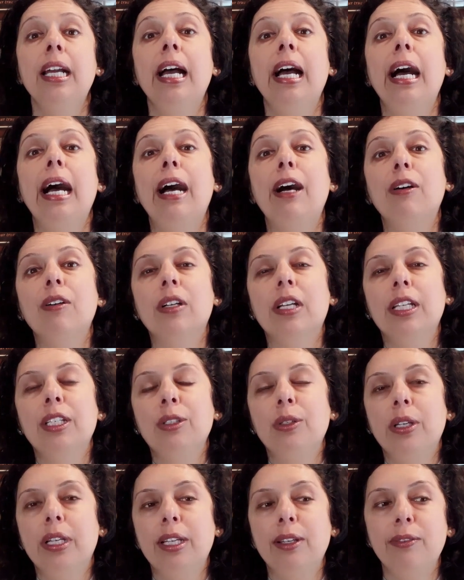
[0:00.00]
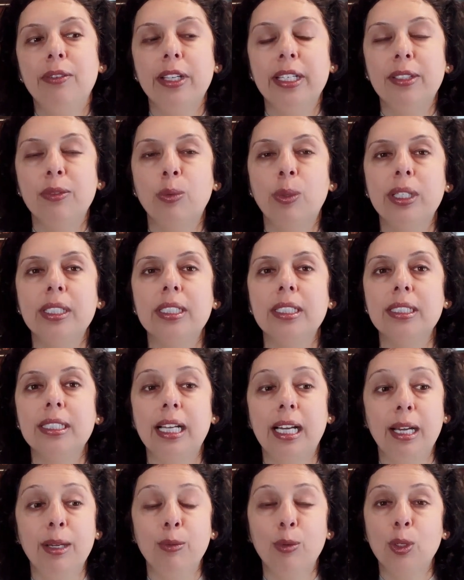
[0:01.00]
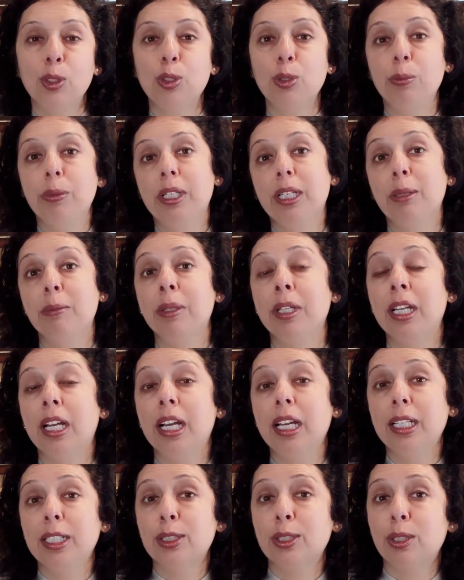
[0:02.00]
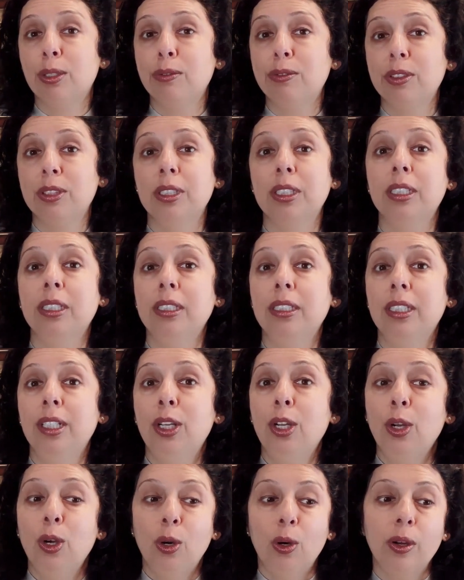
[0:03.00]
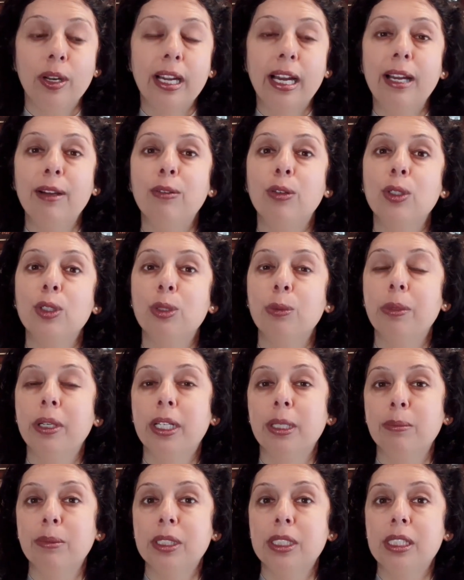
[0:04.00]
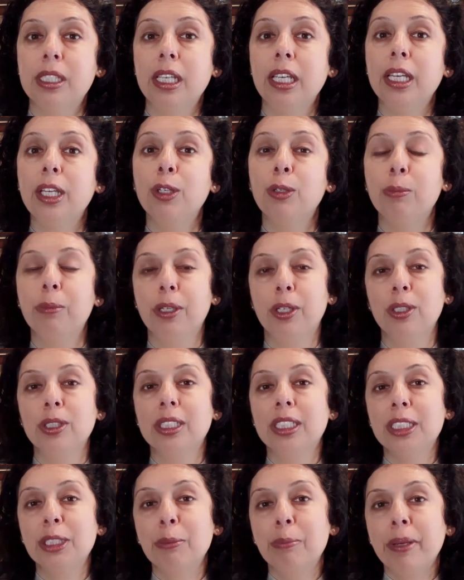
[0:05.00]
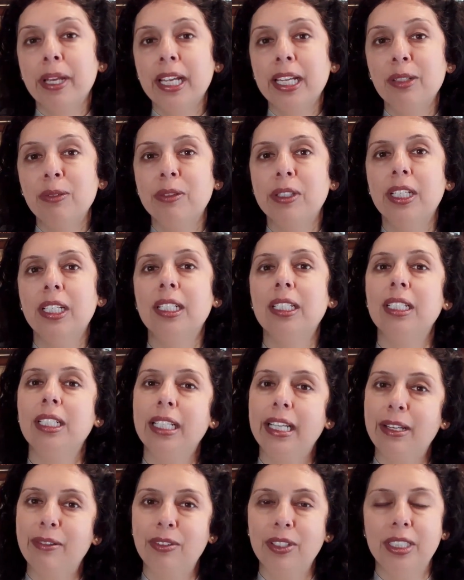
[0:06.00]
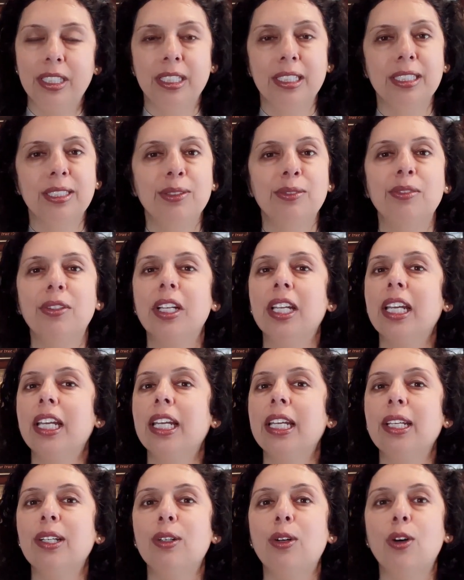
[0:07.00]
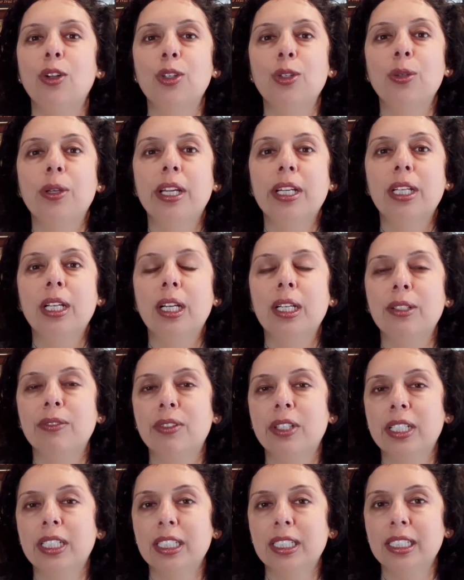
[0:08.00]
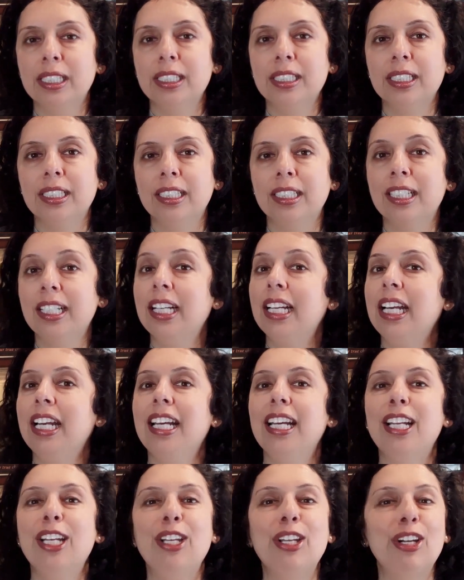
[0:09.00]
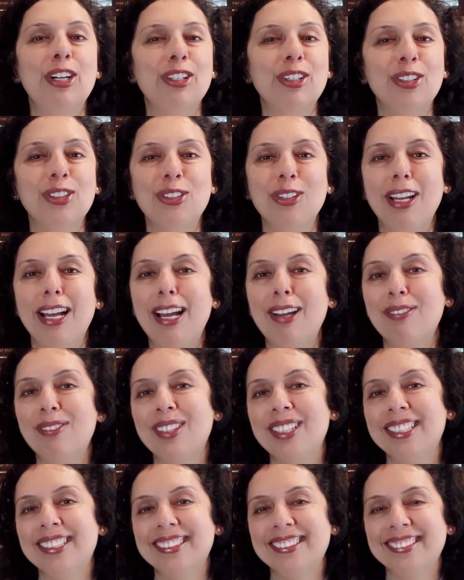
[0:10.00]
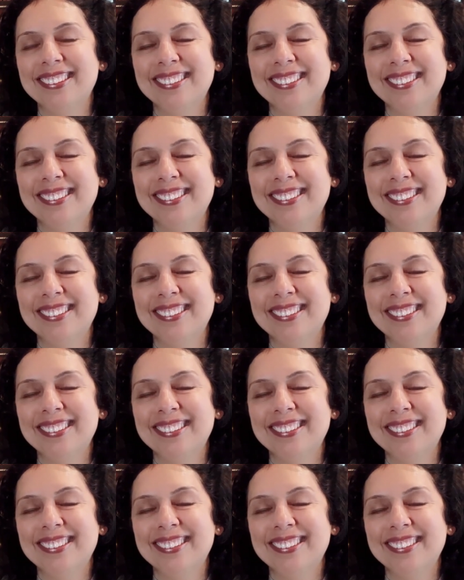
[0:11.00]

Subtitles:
How can you elevate versus I want to become an IAS officer, or I want to become the CEO because it's paid well, everything is free, or you get a lot of recognition? Not going to happen.